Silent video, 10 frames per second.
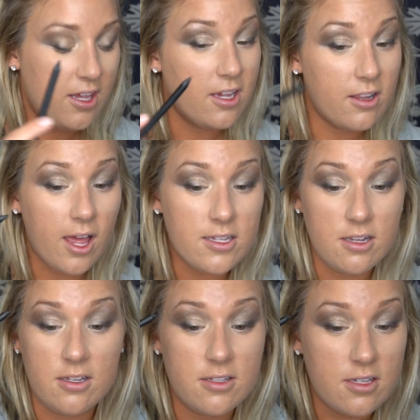It glides
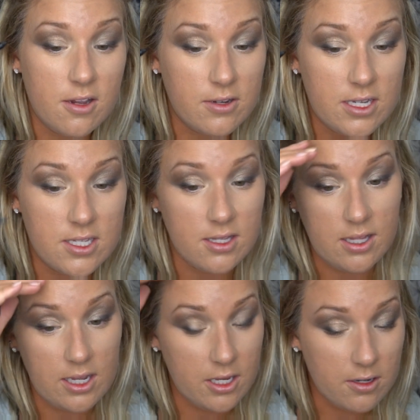on so
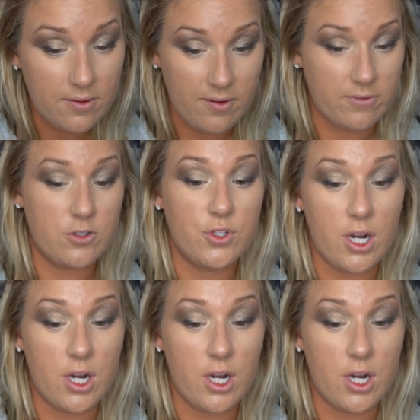easily, like you don't even have to